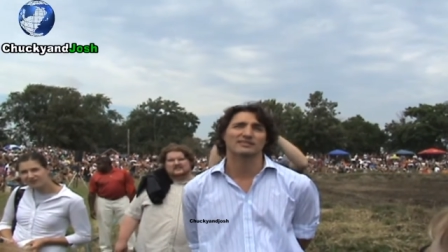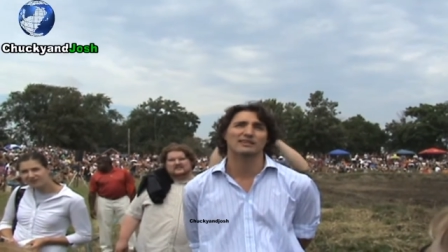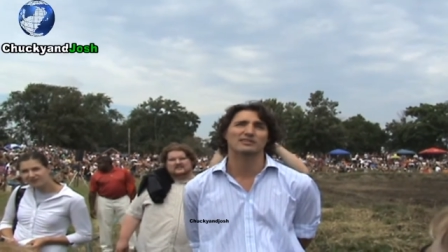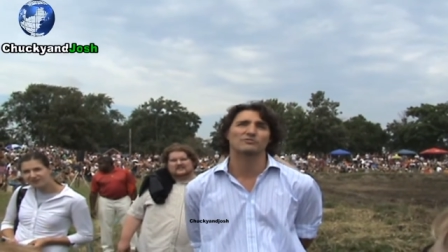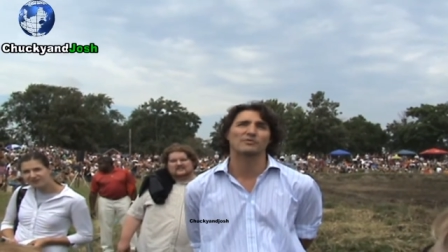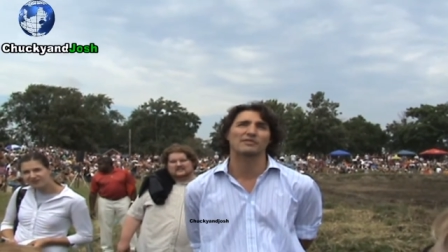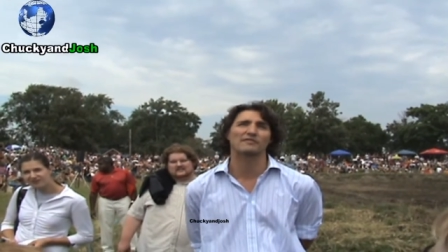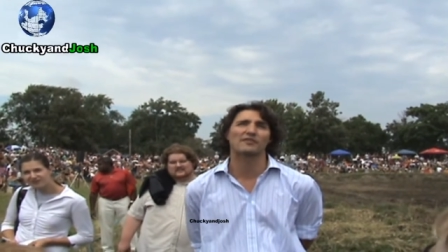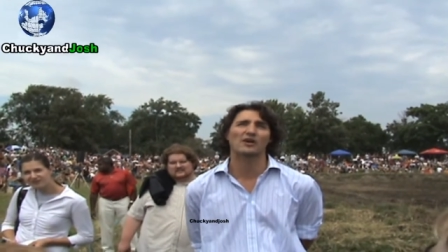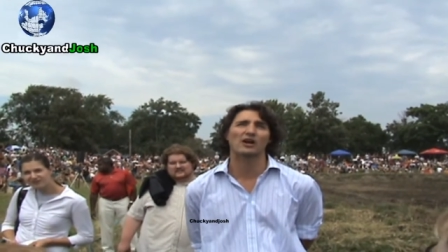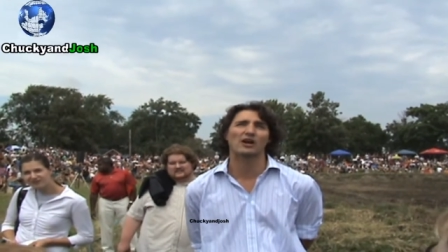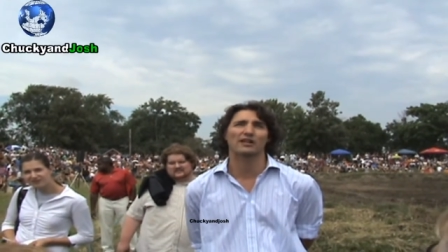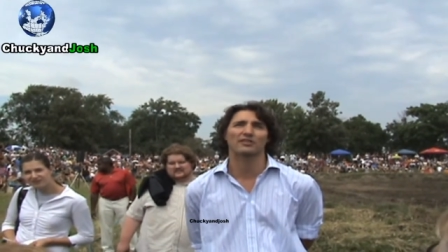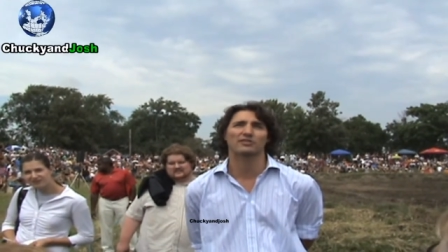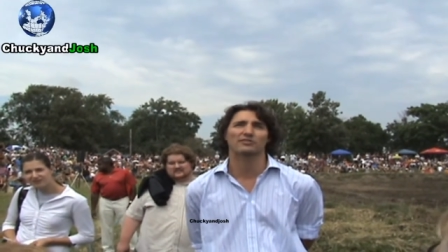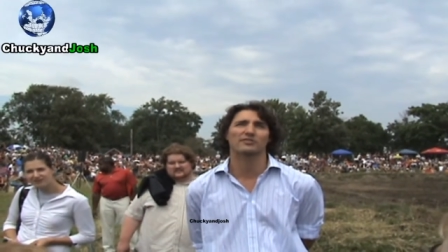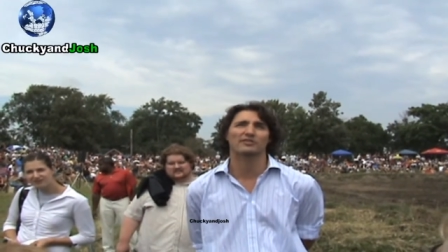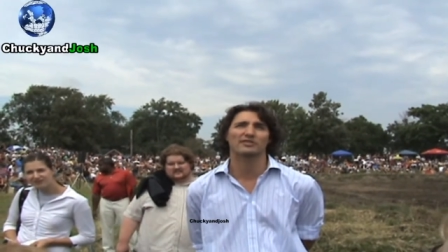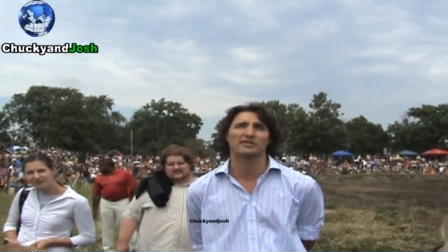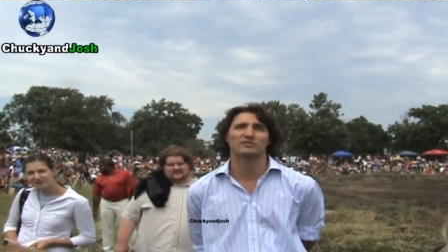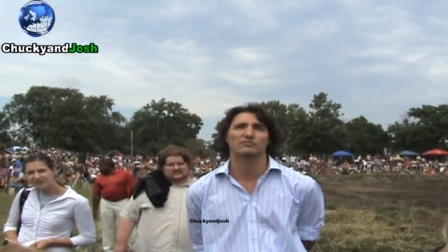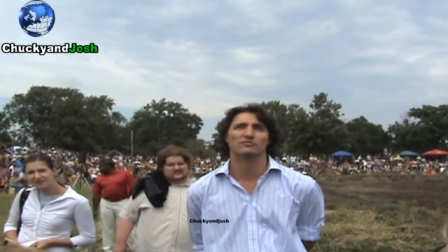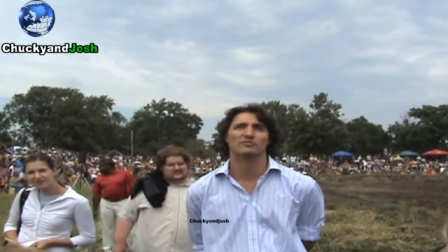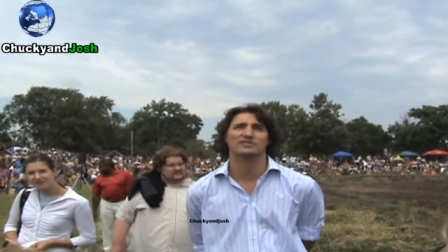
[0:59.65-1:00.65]
as we've gone
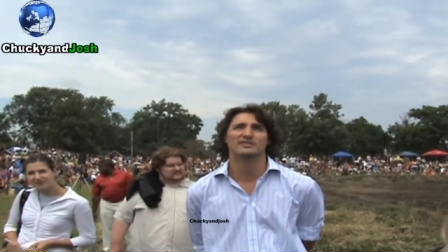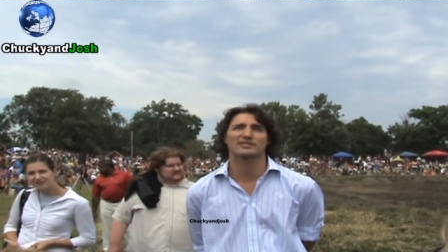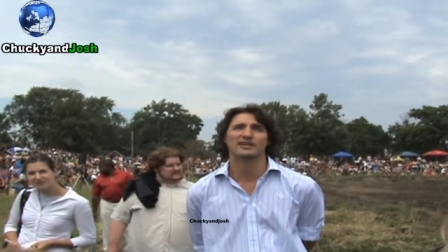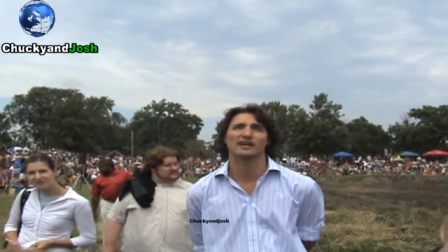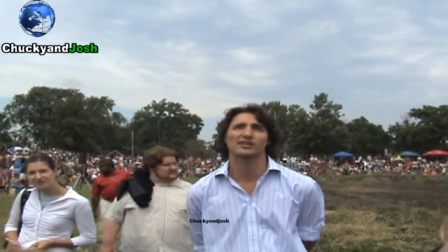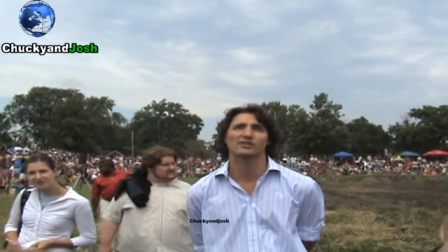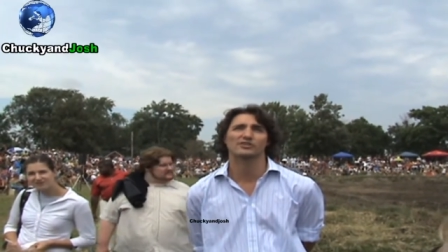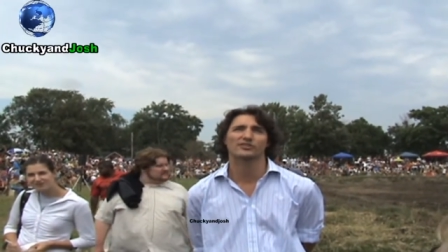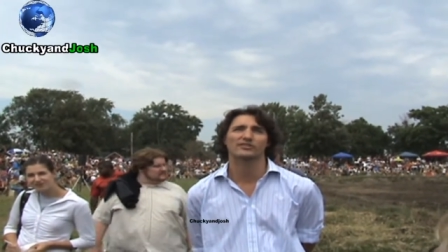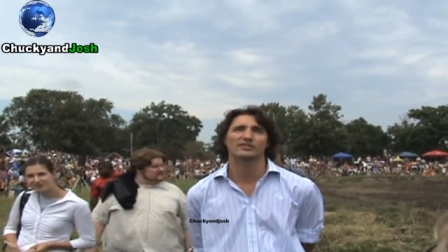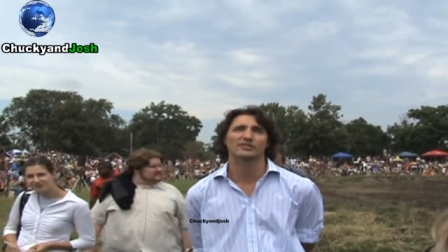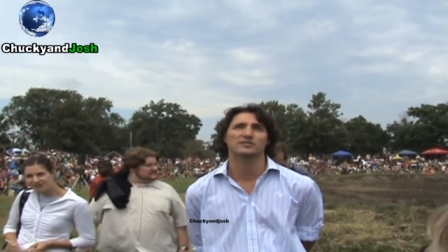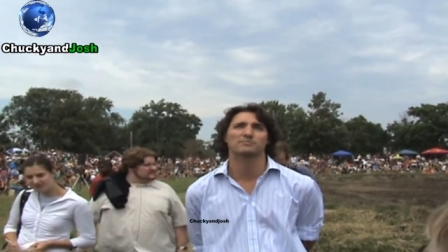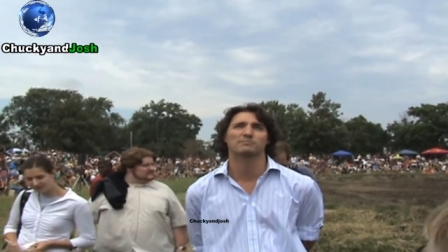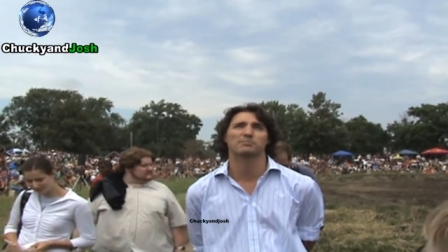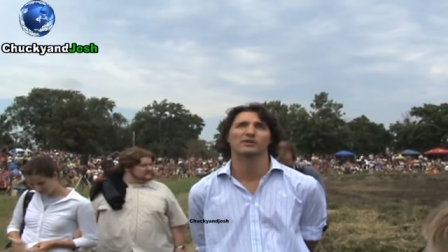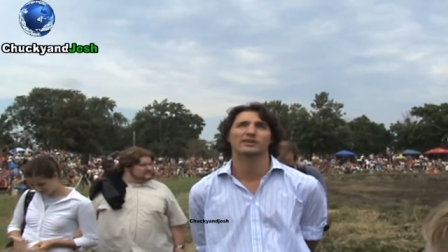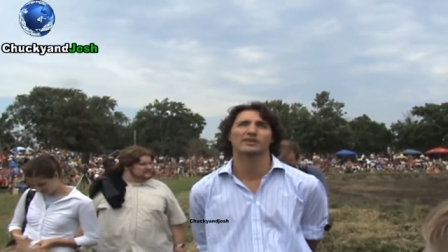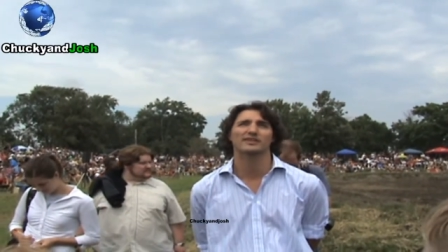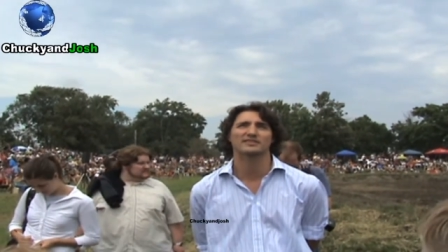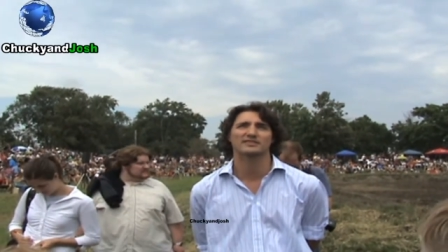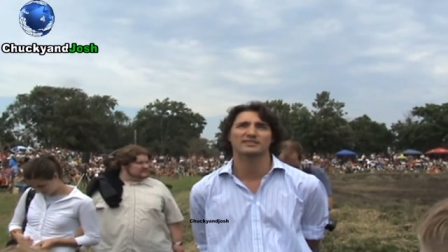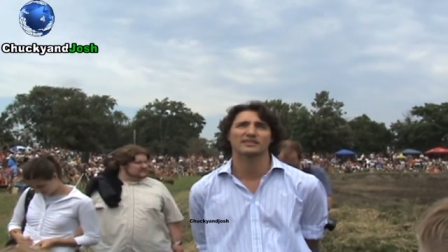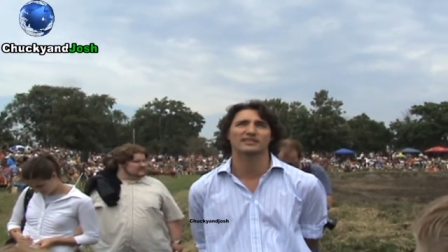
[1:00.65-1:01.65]
through this recession that's
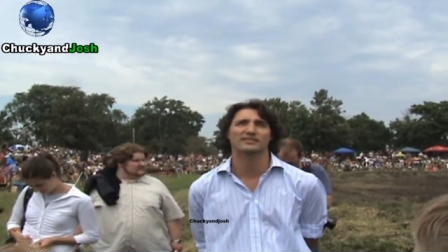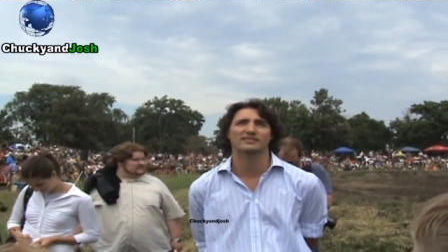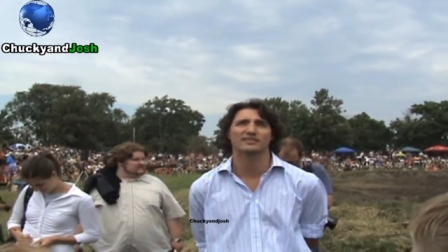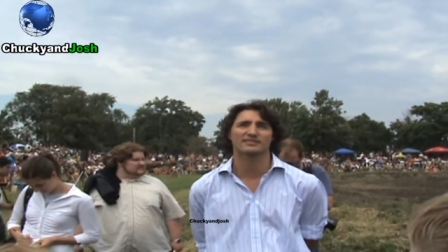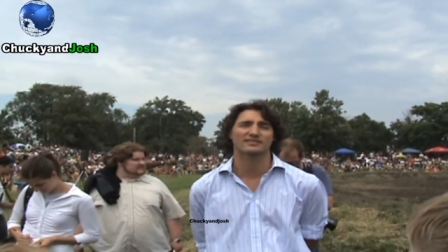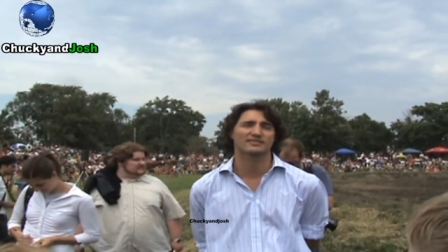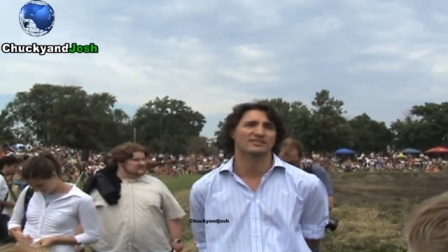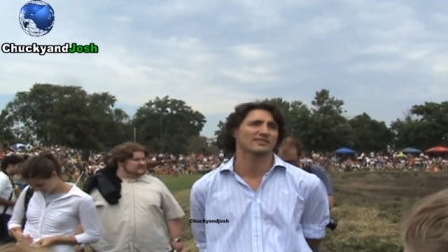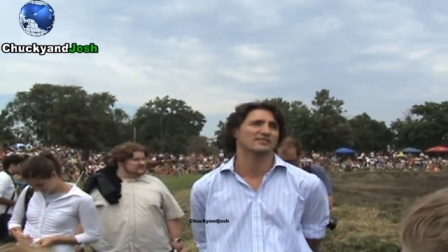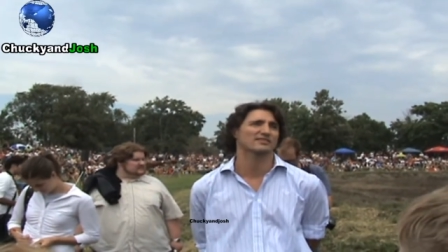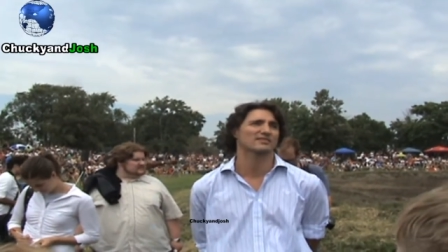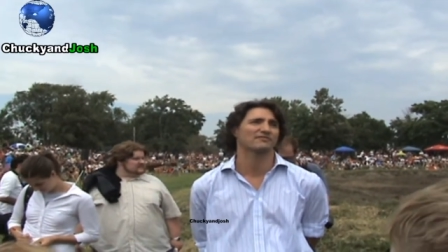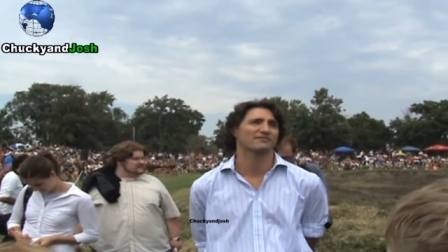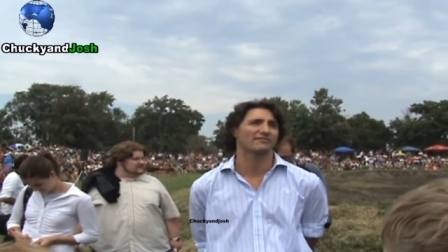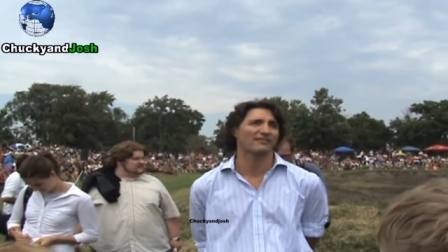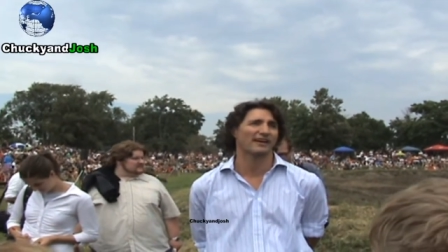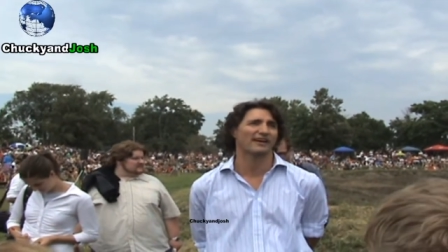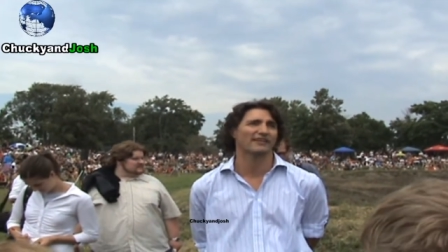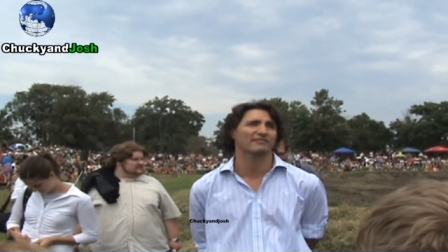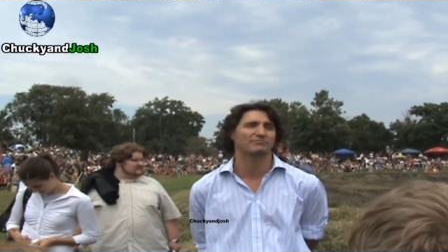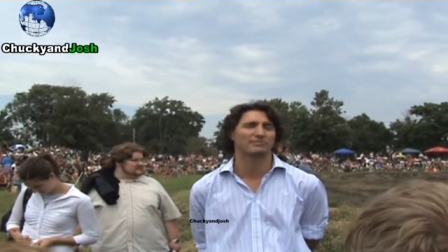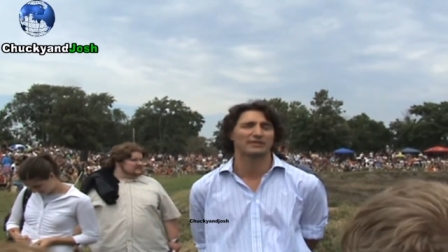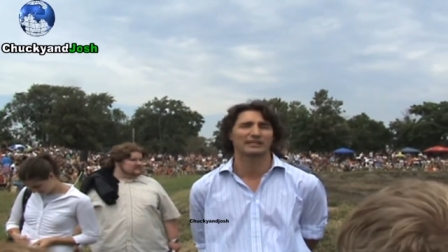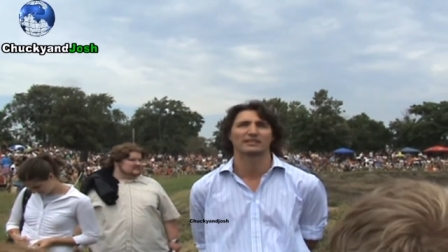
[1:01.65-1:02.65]
put us into
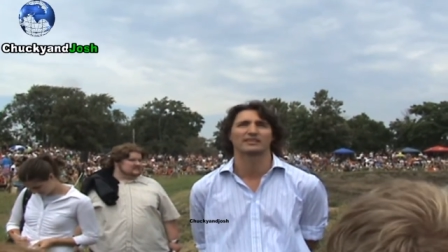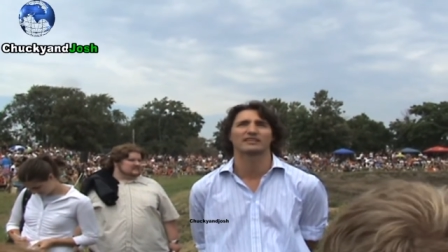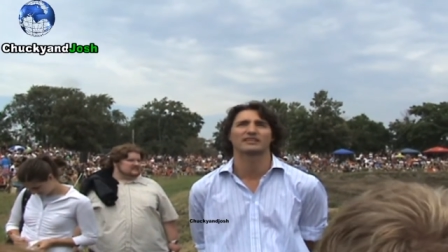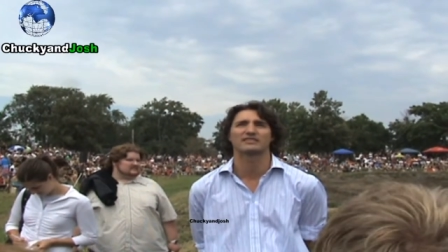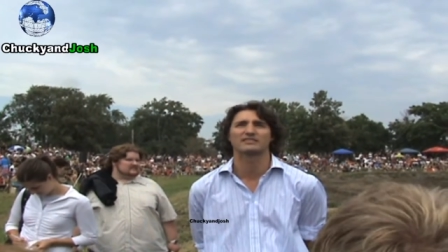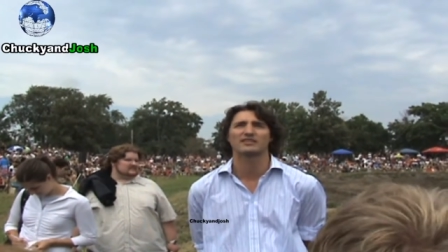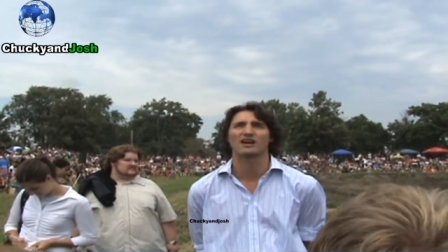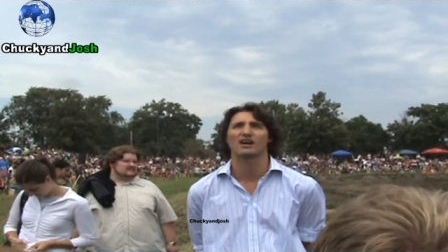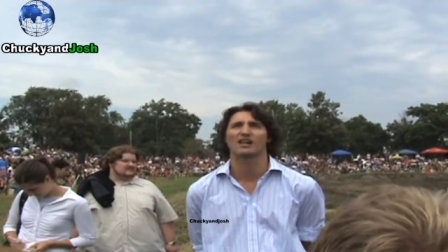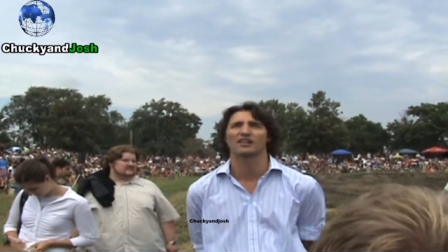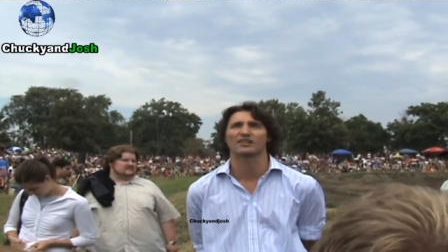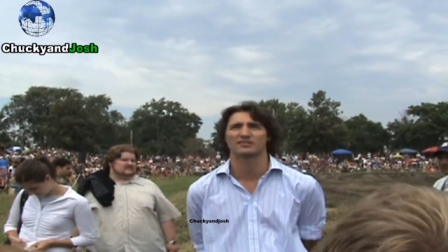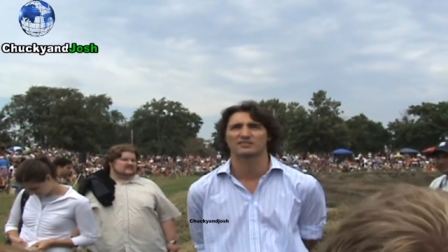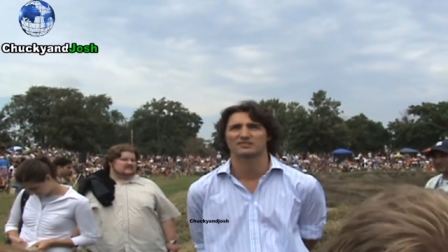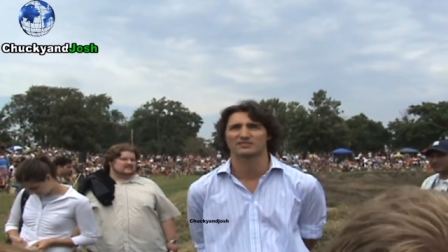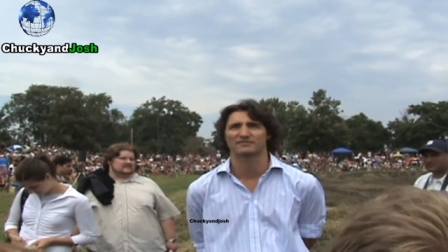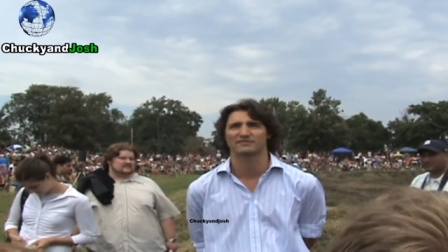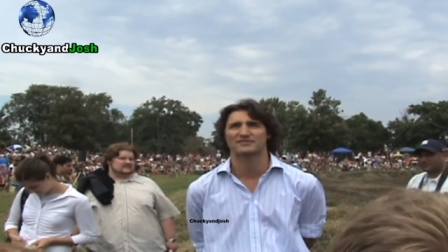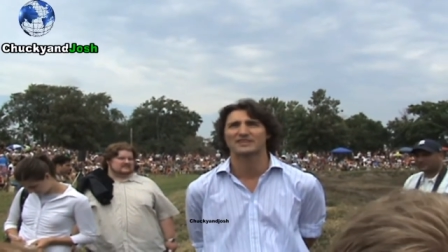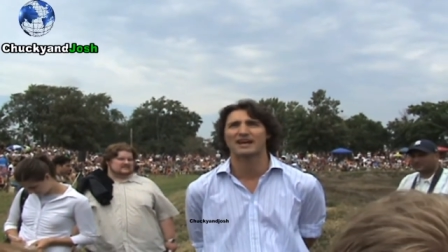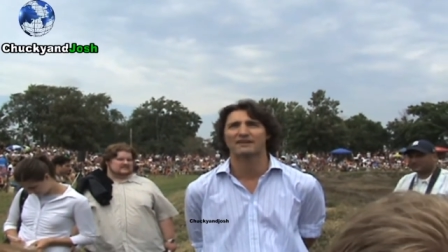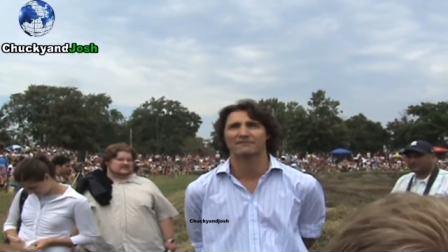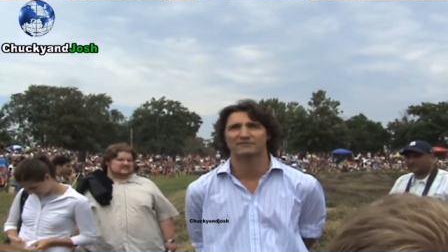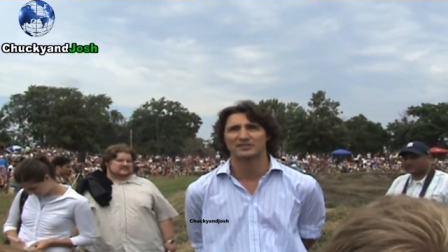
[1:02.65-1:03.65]
$65 billion
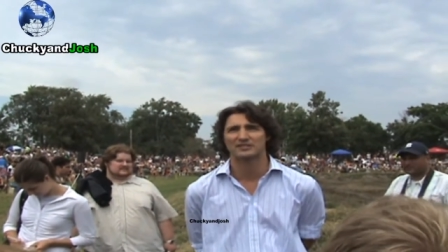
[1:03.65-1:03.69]
in